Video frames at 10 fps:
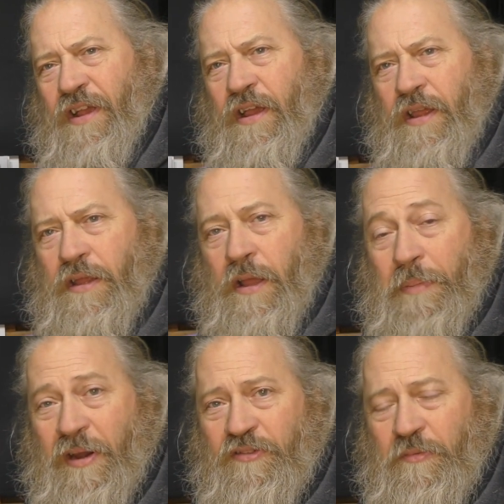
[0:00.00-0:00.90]
a
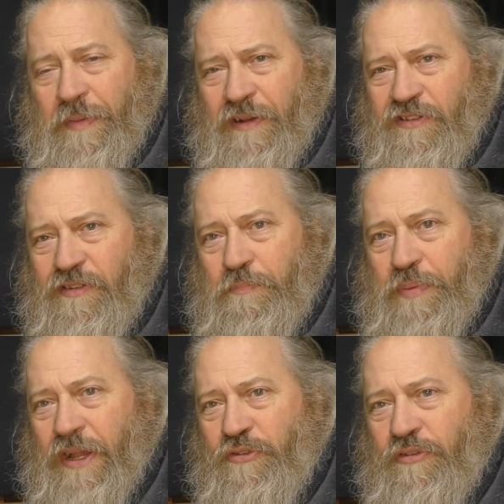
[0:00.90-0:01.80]
Burrows and Badgers and
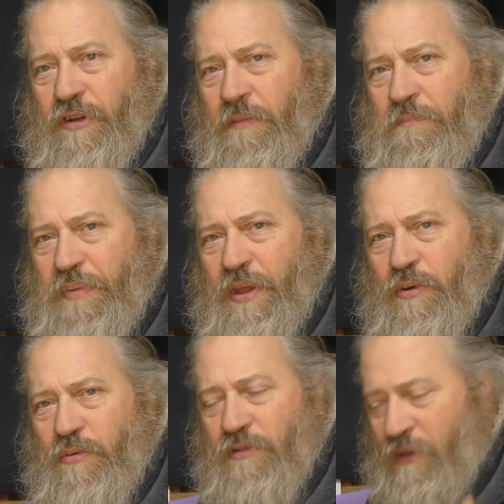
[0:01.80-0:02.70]
Patreon
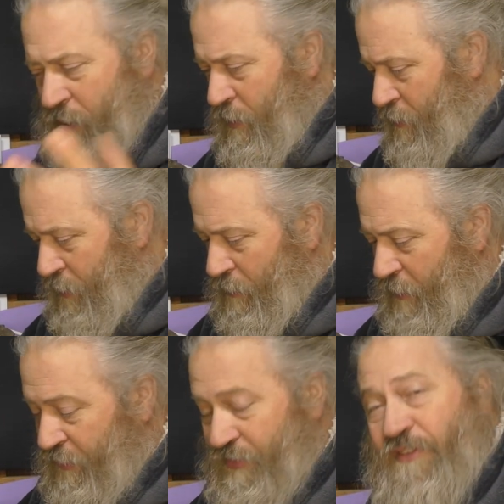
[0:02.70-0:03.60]
build, no
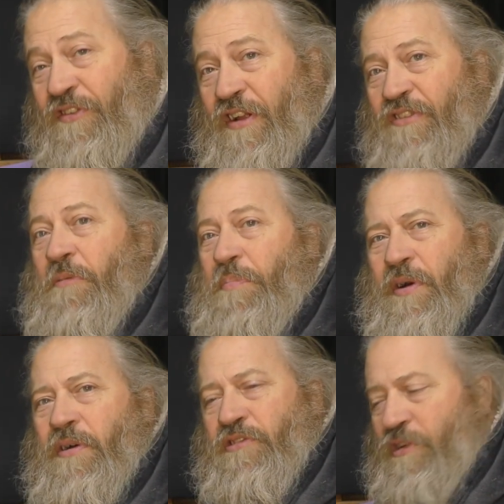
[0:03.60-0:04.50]
less. This is actually
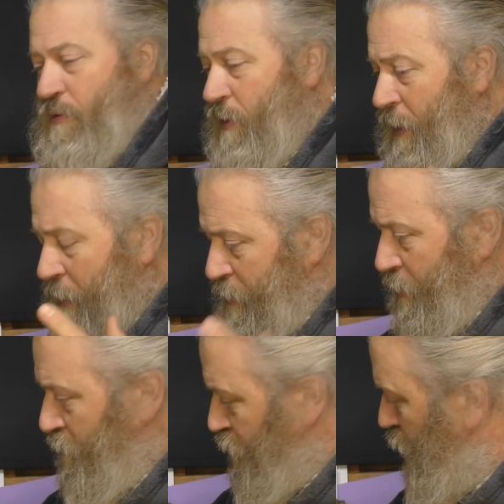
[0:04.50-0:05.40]
part two.
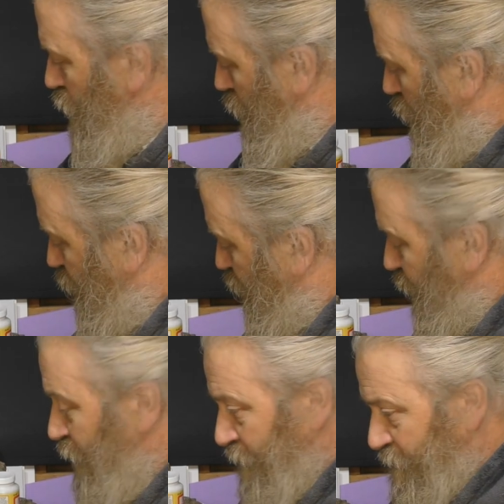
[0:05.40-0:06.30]
Part two of
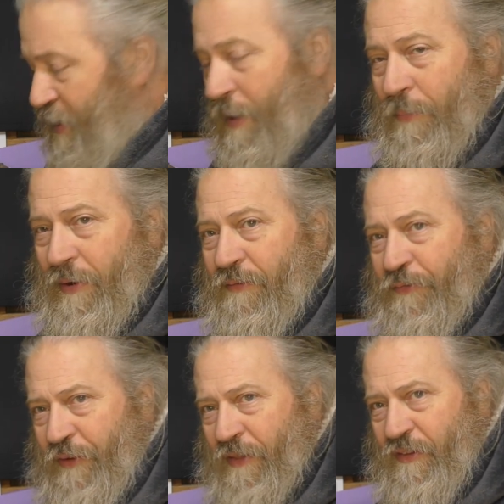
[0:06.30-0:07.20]
the Tumbling
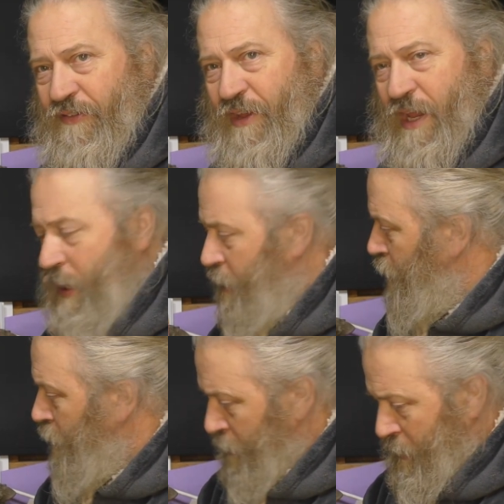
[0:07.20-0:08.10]
Feathers
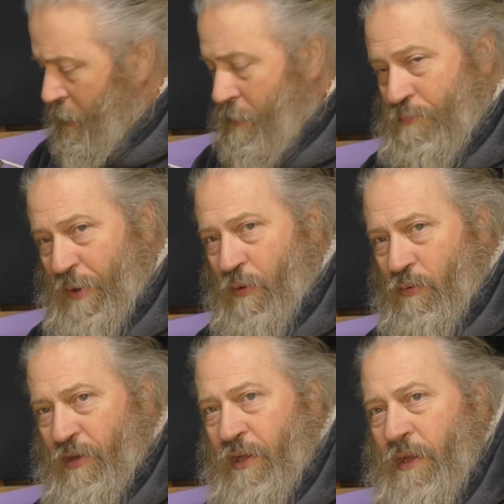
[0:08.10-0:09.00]
in
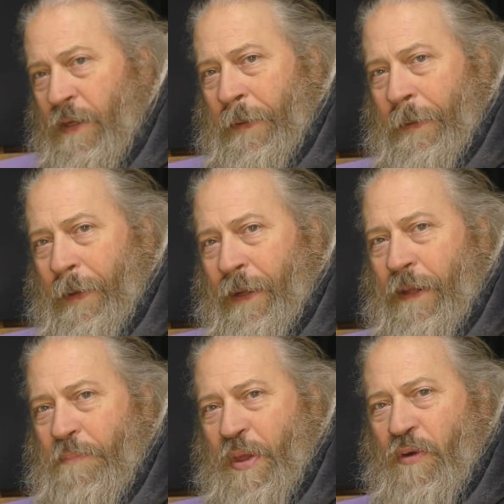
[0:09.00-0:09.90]
build.
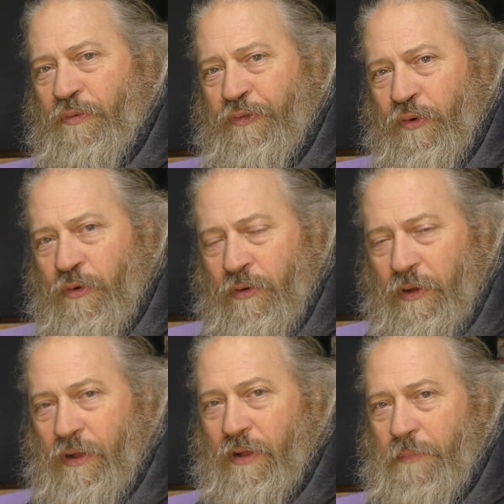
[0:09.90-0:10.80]
A build for
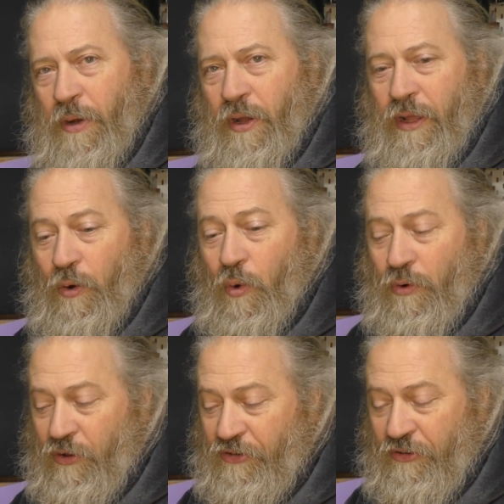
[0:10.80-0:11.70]
uh, my
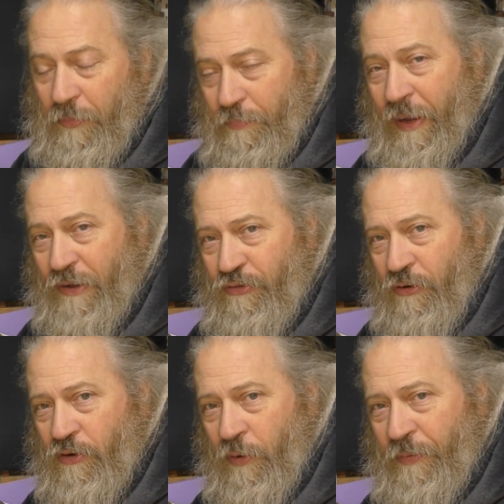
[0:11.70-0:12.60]
August
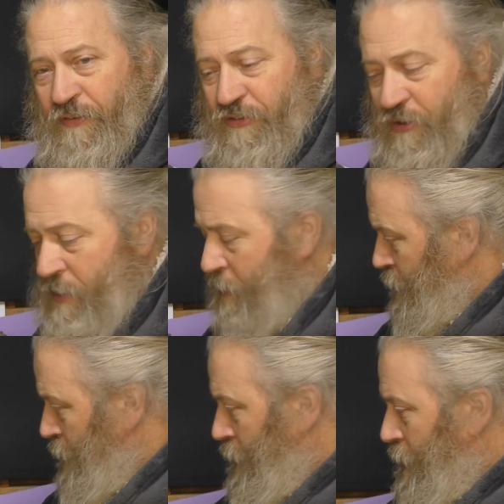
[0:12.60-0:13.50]
Patreon competition.
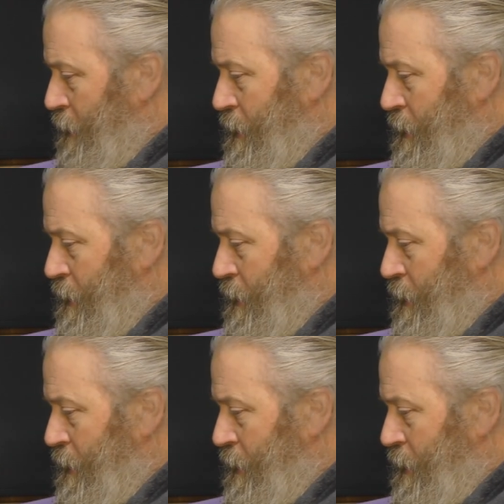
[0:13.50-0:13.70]
Uh,